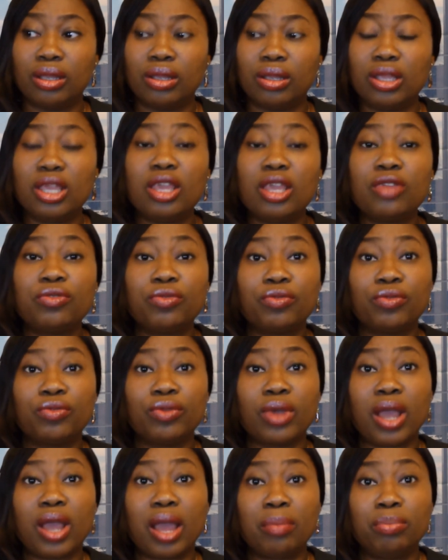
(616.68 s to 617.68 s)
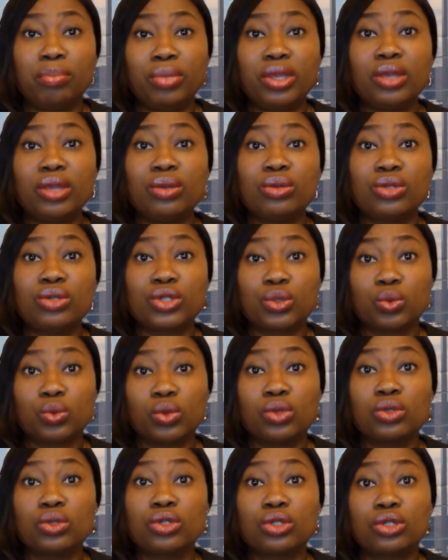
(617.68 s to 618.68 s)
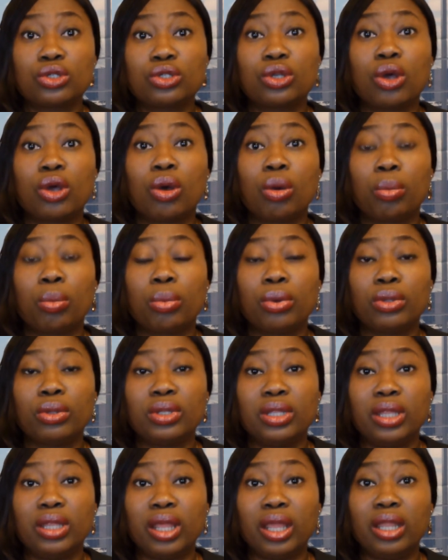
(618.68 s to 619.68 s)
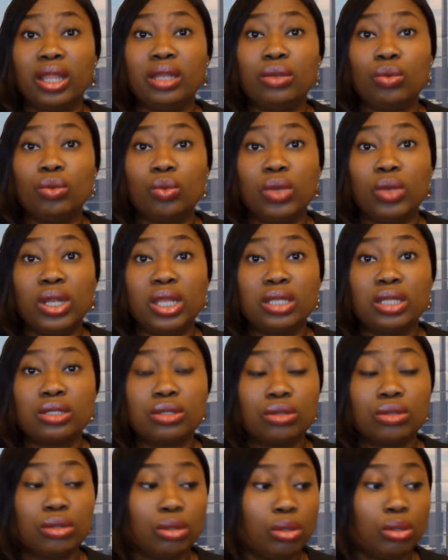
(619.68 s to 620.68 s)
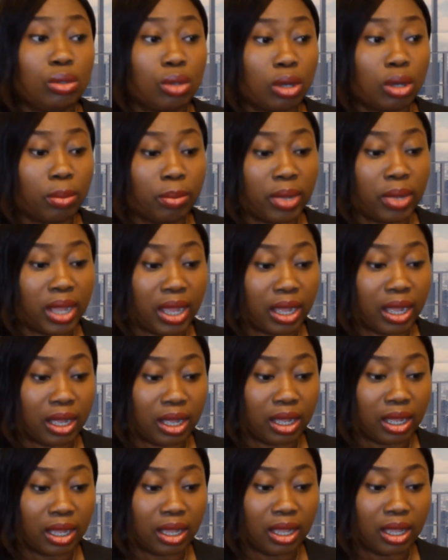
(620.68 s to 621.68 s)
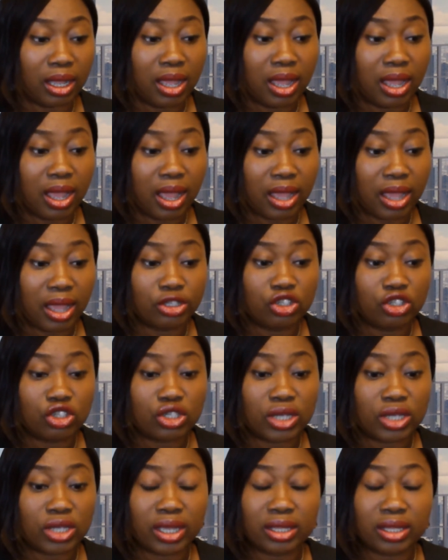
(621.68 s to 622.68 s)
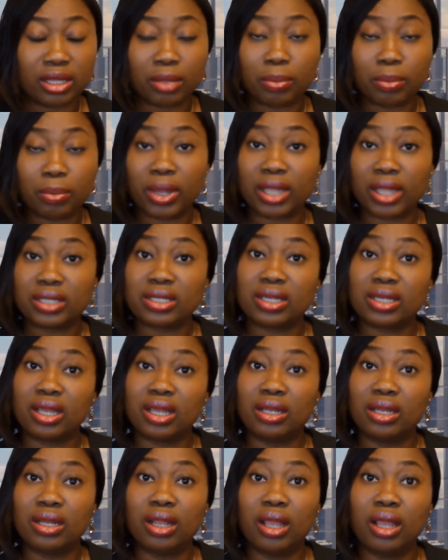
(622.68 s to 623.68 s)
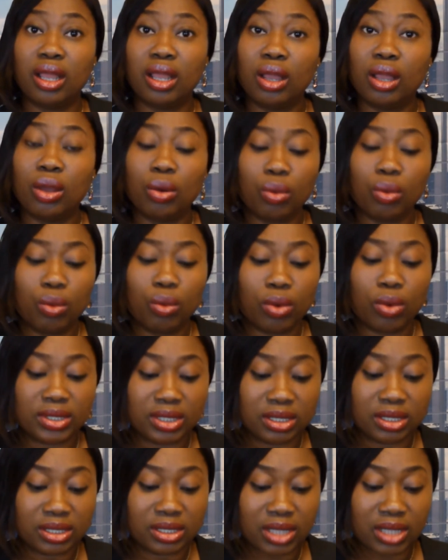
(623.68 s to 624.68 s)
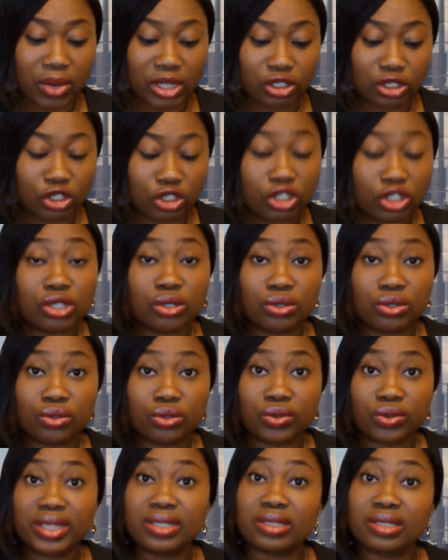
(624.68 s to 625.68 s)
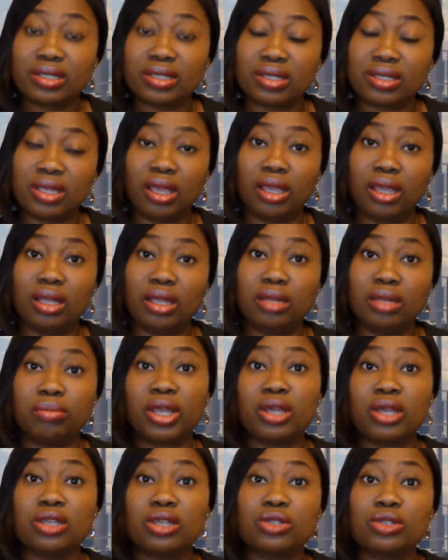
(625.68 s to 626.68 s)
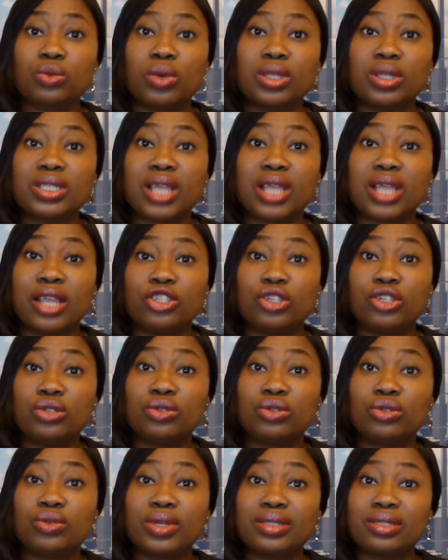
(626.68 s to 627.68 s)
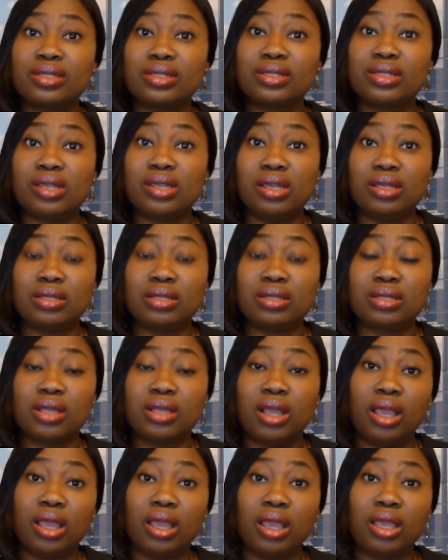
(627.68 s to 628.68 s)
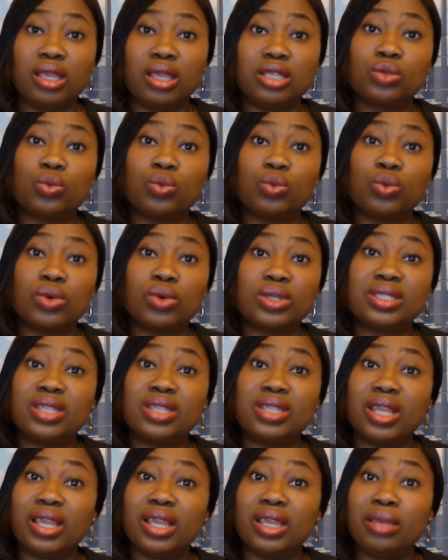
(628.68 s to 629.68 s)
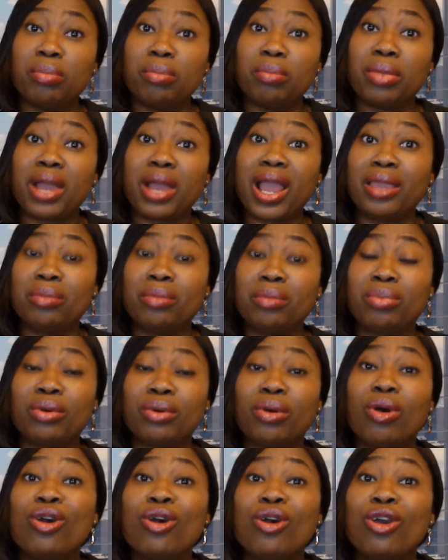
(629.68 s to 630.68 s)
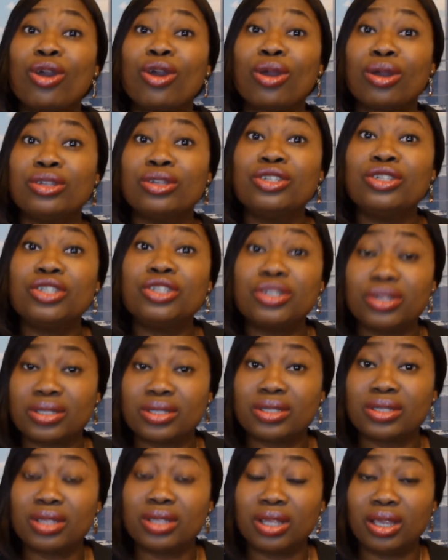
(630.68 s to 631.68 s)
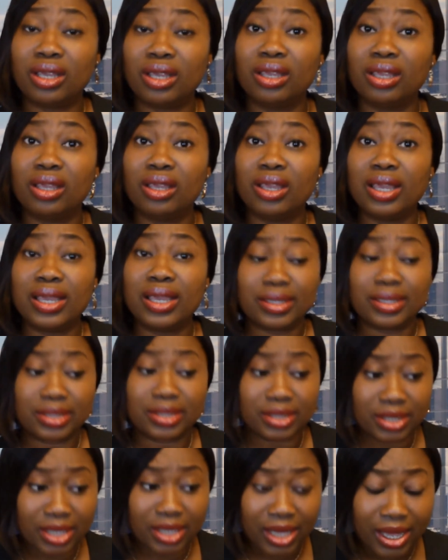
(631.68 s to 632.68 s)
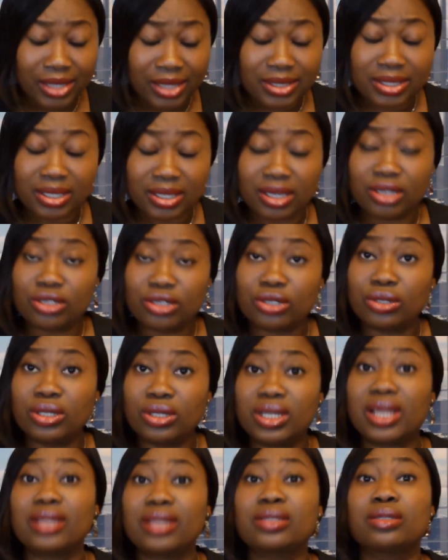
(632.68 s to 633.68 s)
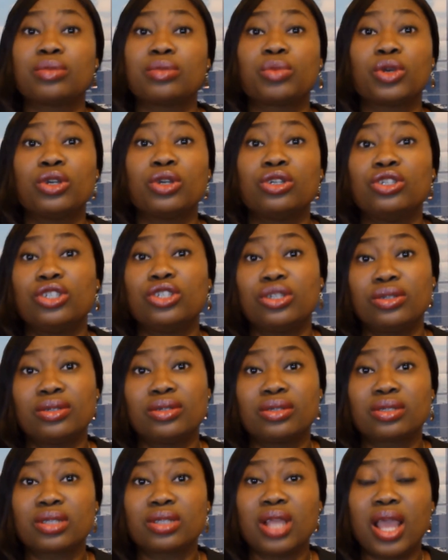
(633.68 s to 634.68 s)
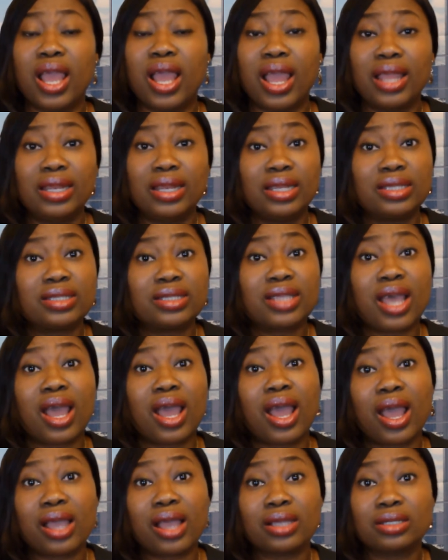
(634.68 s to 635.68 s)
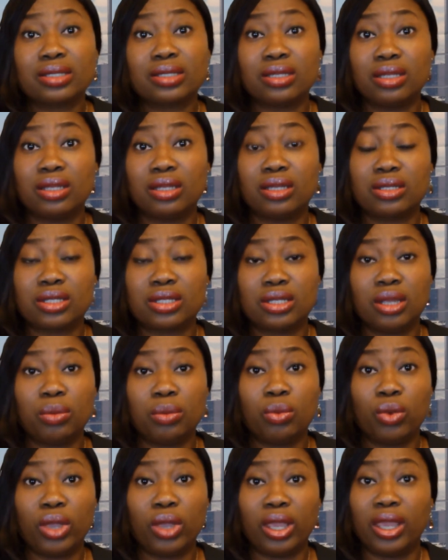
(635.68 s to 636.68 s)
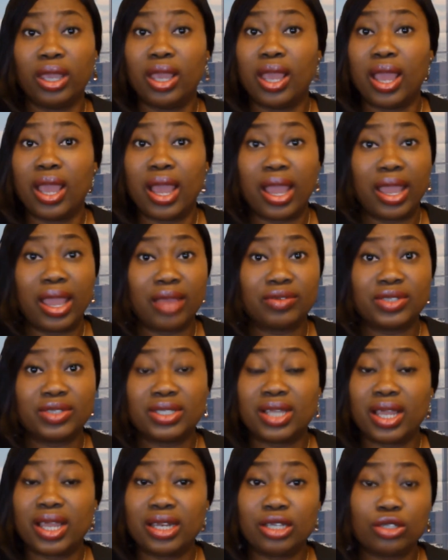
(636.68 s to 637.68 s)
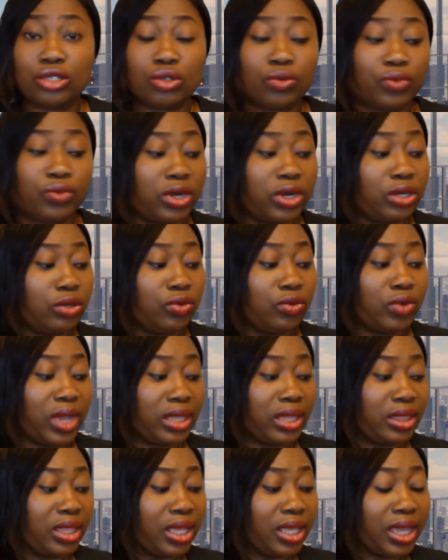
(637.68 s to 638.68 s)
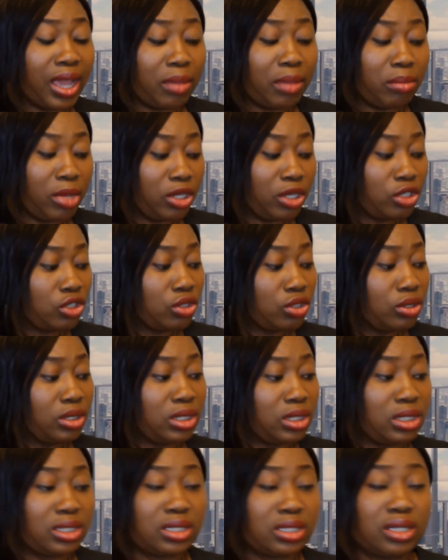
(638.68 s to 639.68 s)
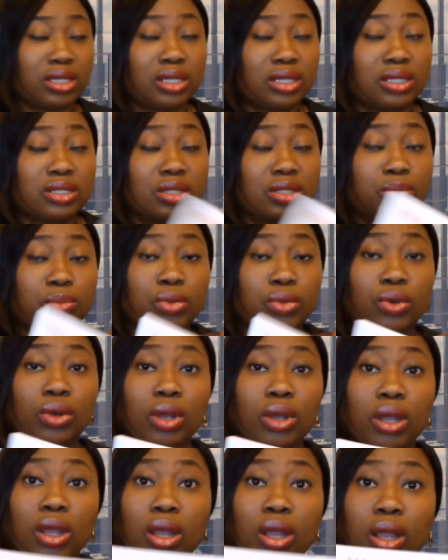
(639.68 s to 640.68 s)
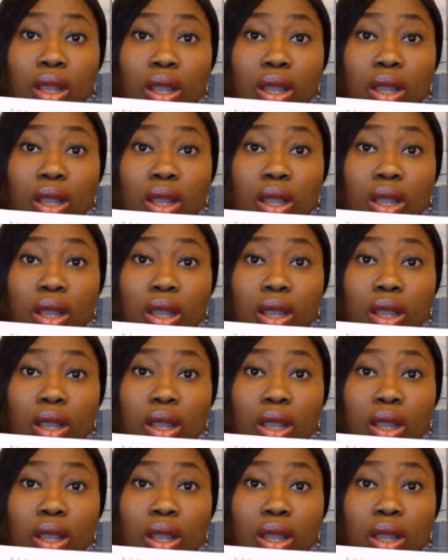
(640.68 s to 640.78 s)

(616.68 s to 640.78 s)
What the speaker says: if abuse will stop, then we need to look back and check the pattern. What is our children seeing? Because what our children sees is what they imbibe unconsciously. It gets into their subconscious and they start acting the same way. I have said it over and over. I think I mentioned it in this book,